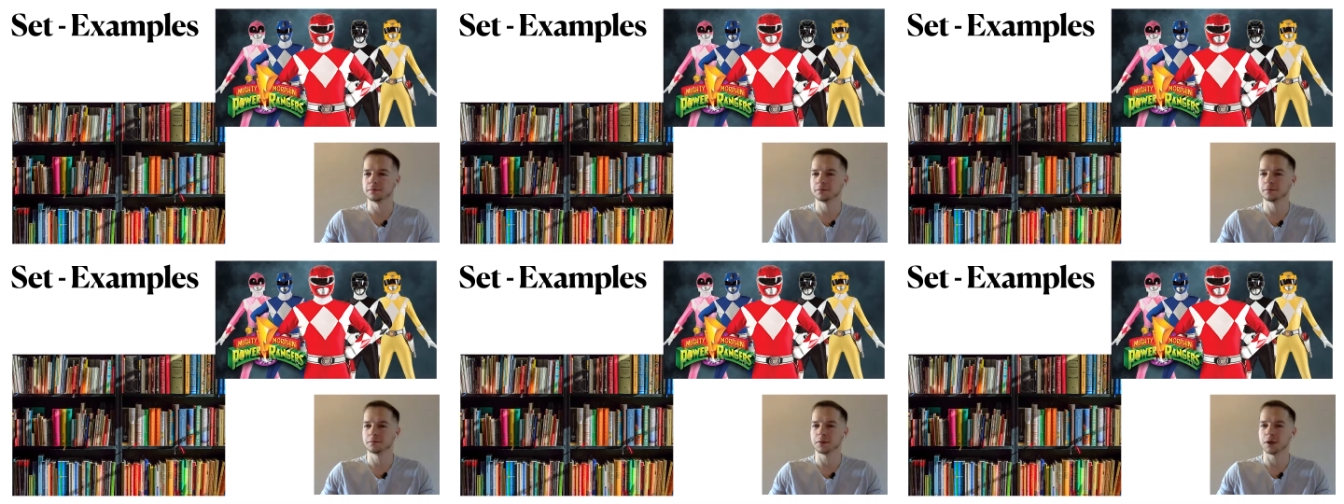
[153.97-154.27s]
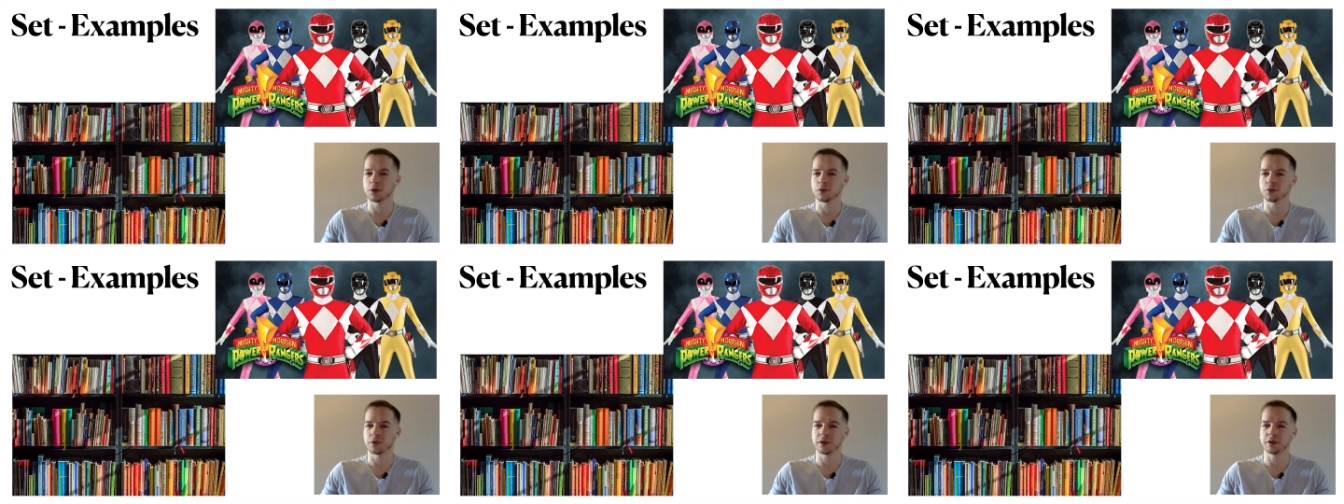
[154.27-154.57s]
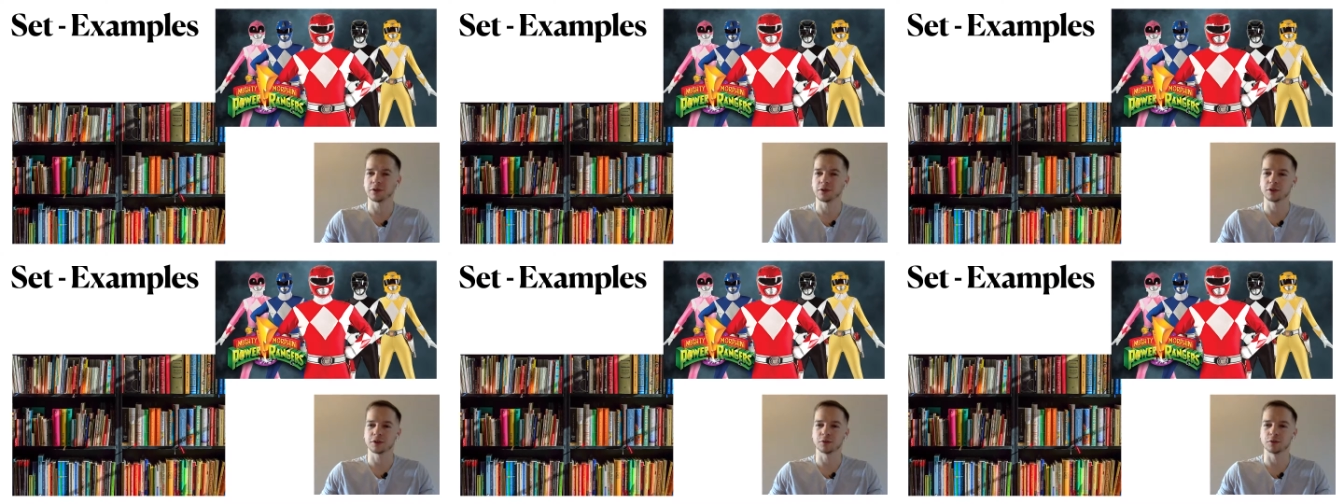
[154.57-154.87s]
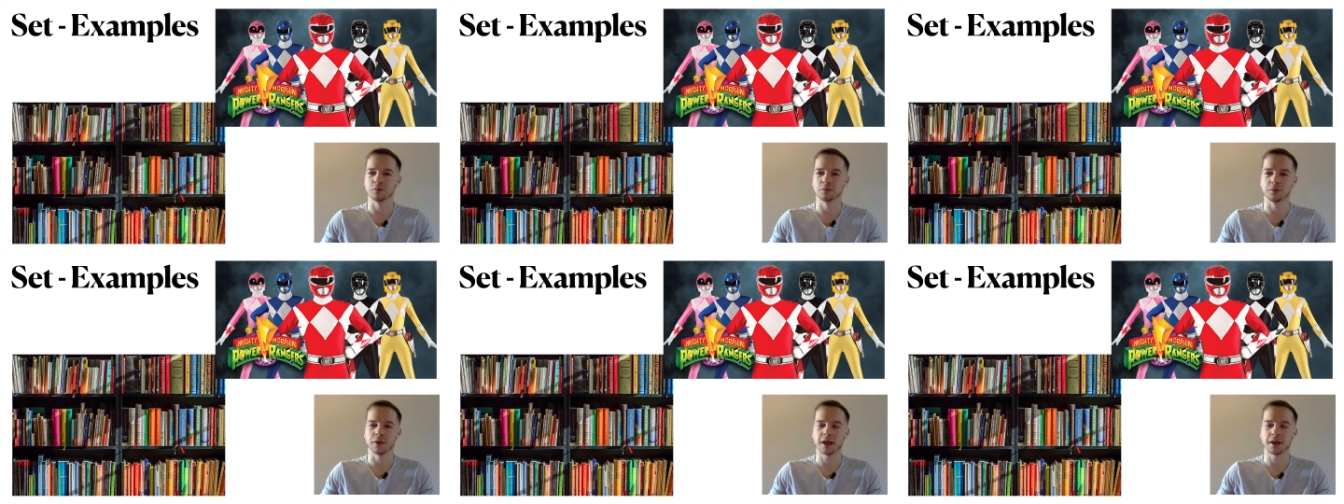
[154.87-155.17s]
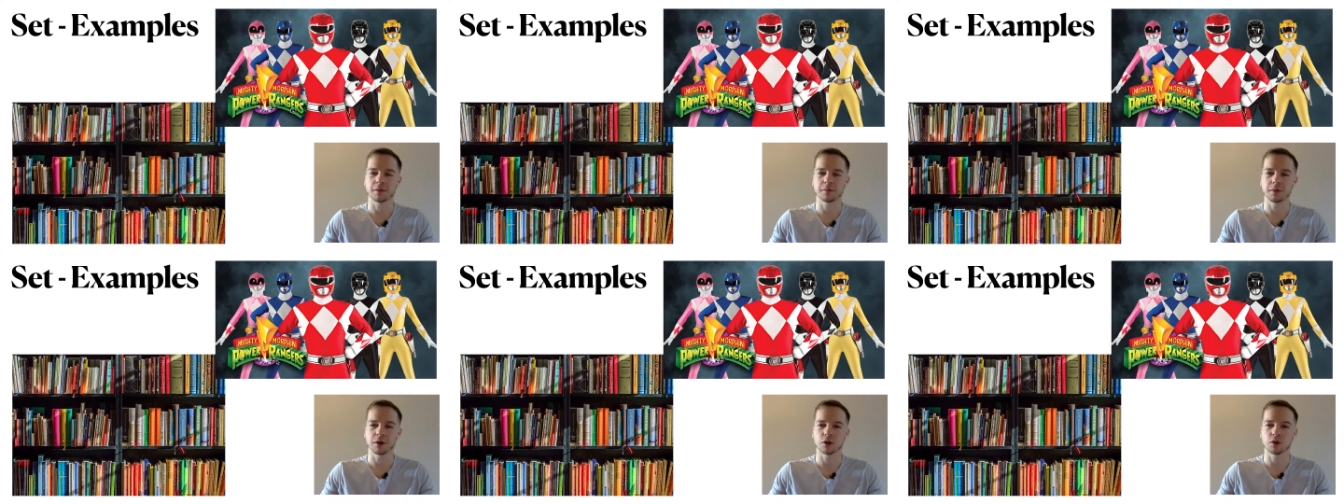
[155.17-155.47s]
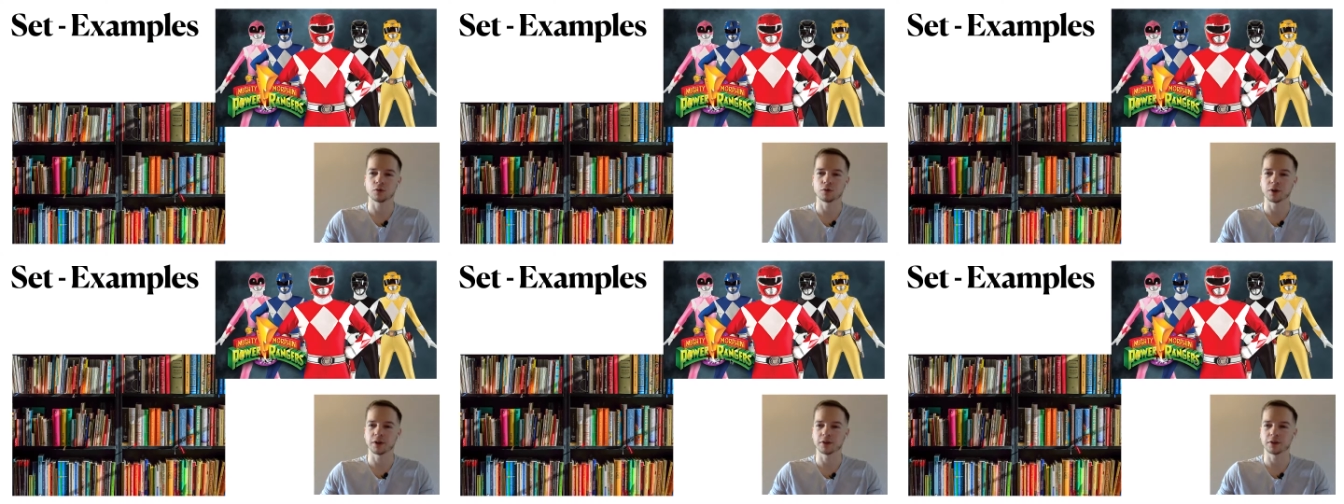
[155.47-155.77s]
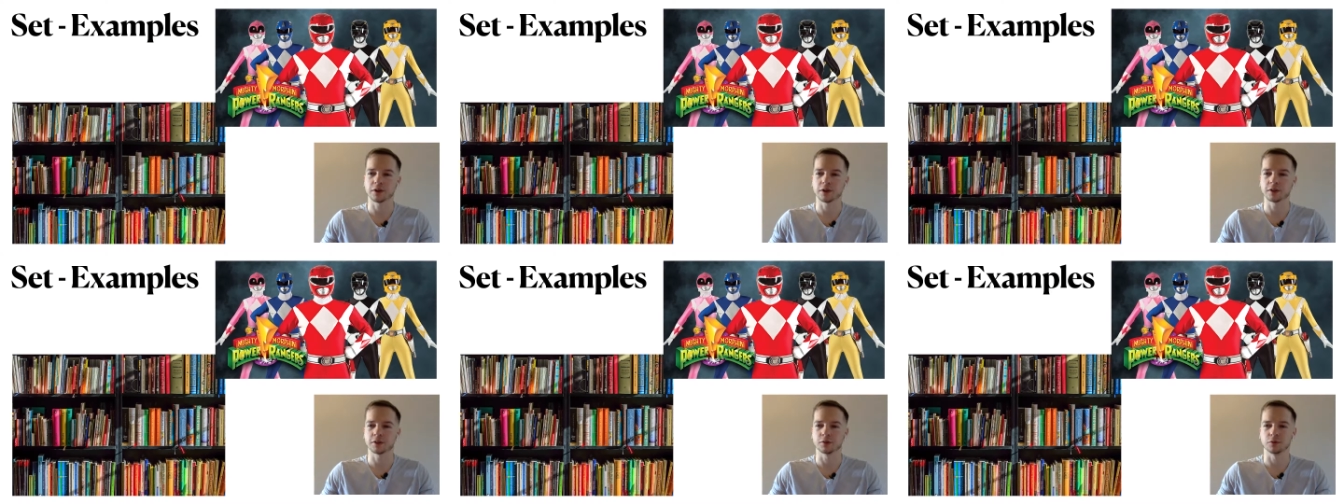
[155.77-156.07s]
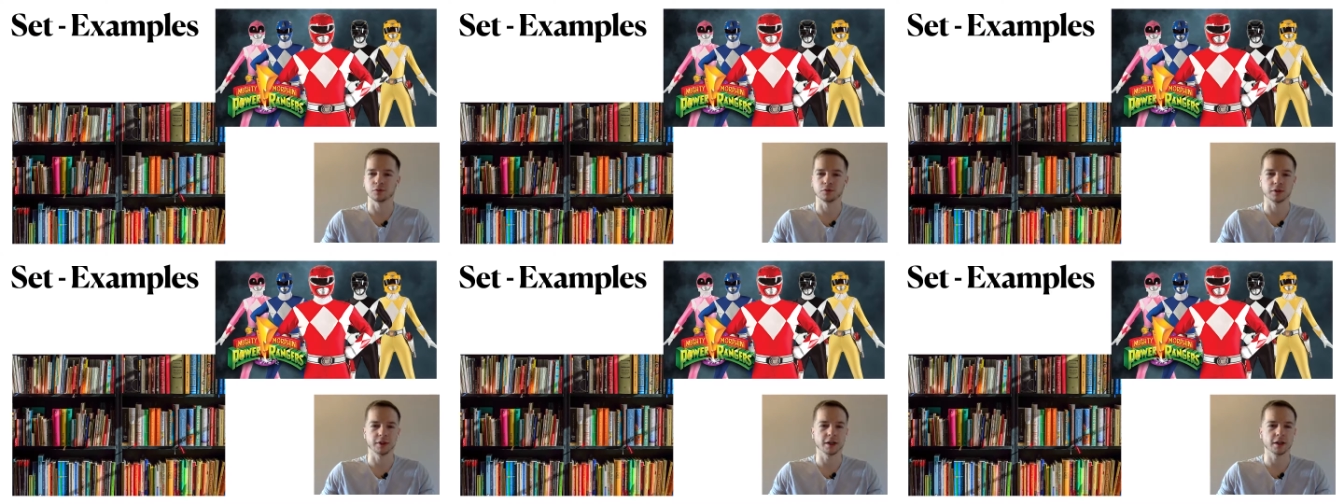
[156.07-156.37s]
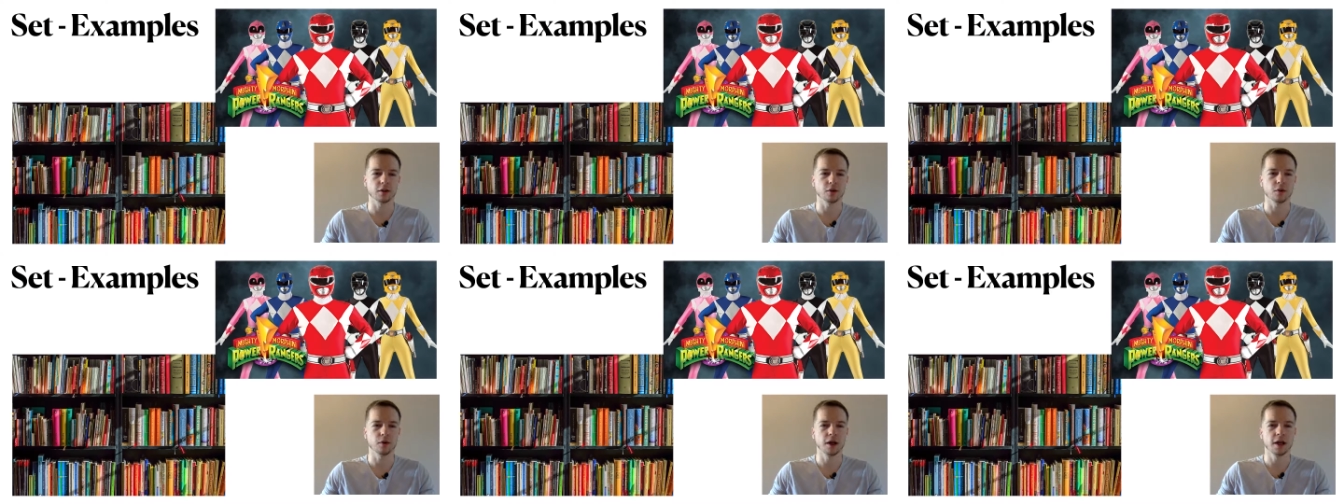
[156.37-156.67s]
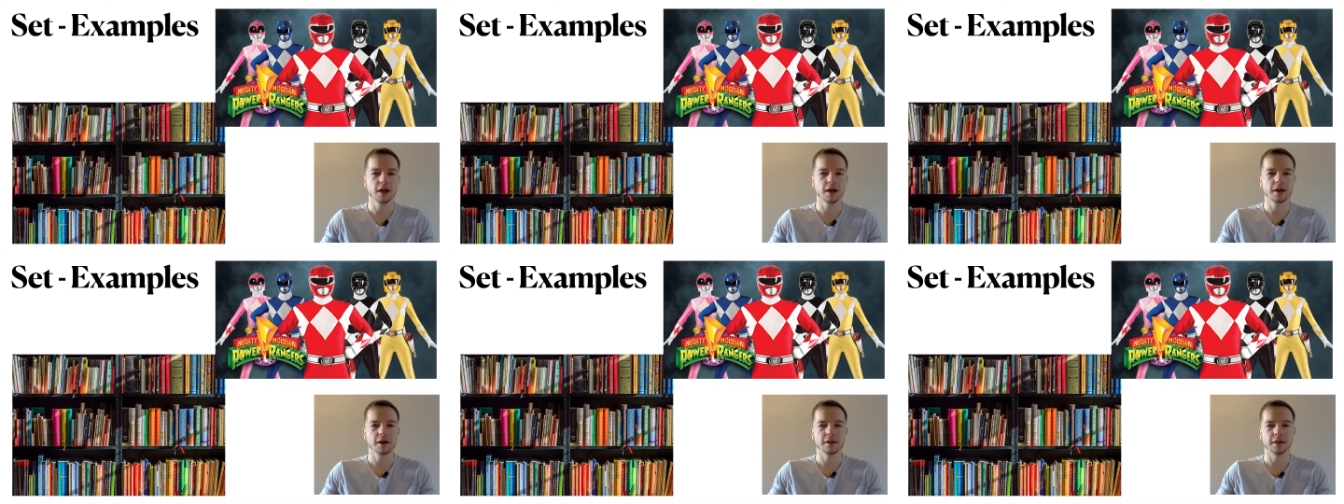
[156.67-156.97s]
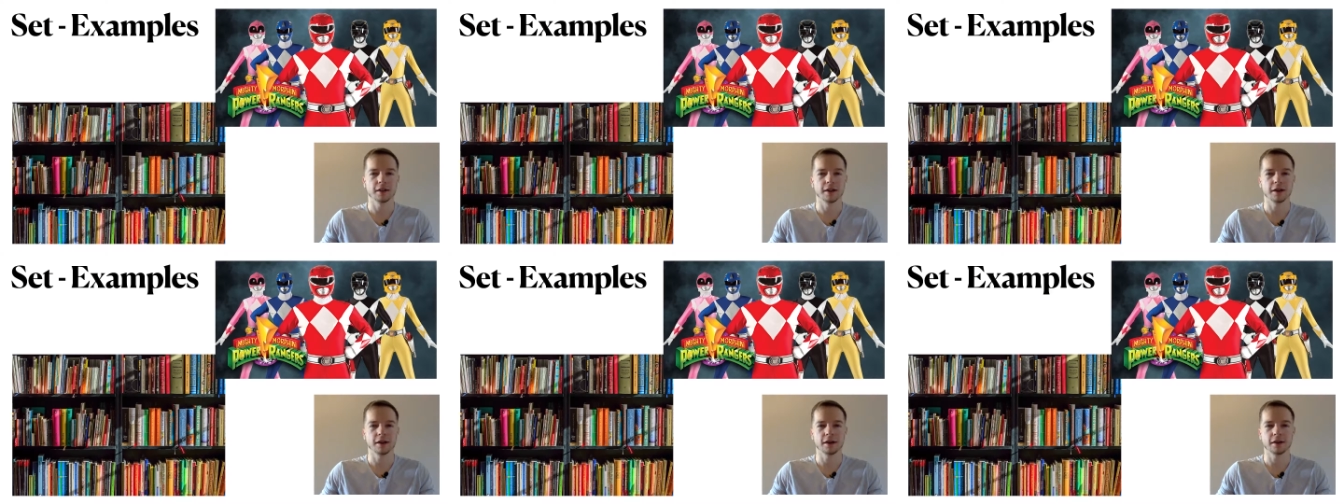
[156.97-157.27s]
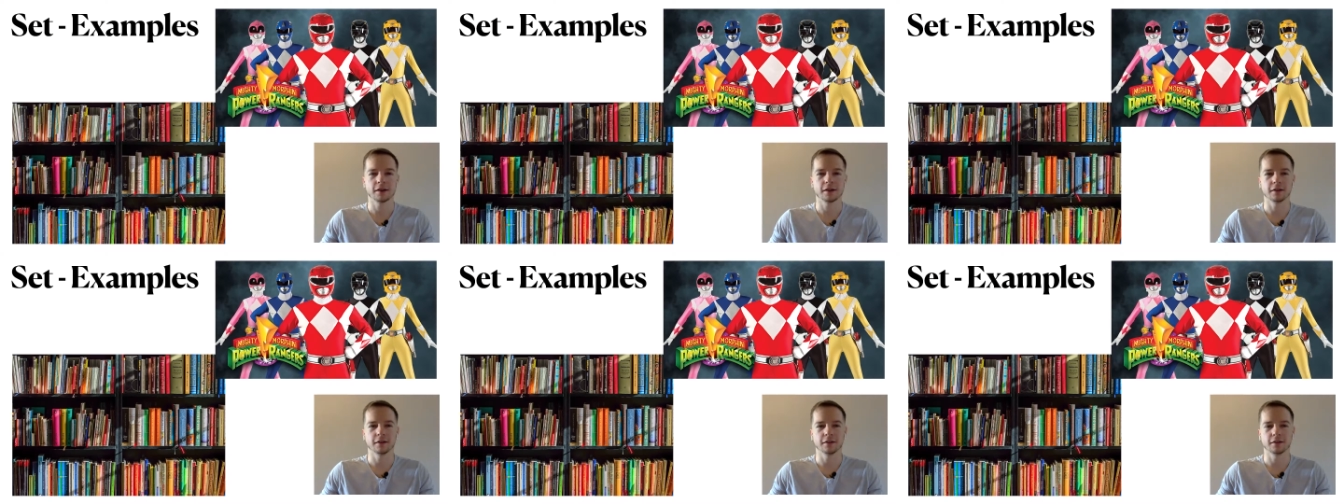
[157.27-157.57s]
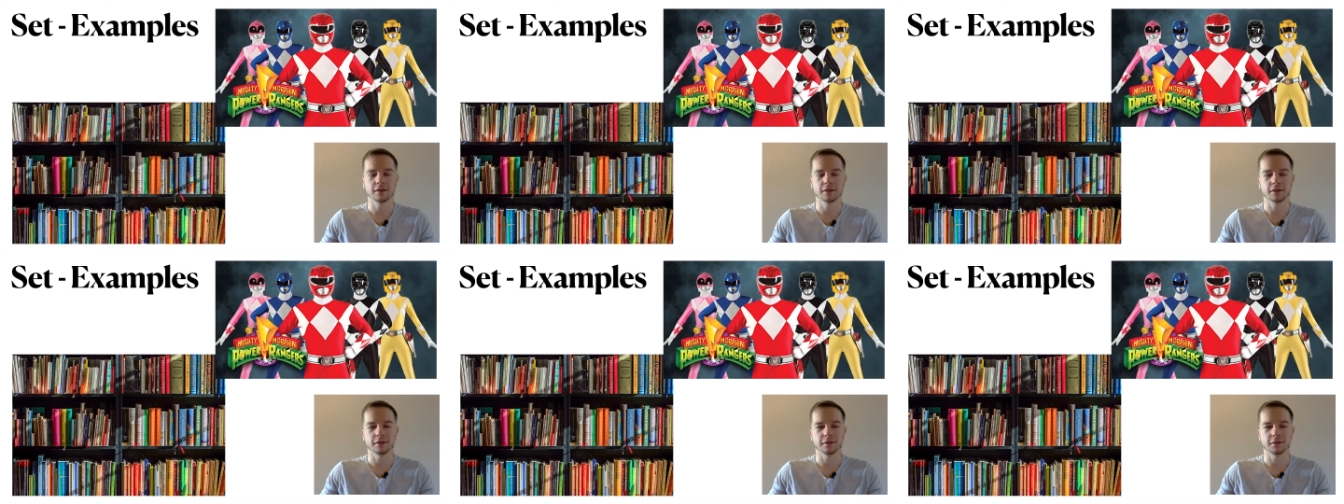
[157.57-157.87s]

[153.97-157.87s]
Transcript: Power Rangers or black Power Rangers or yellow, then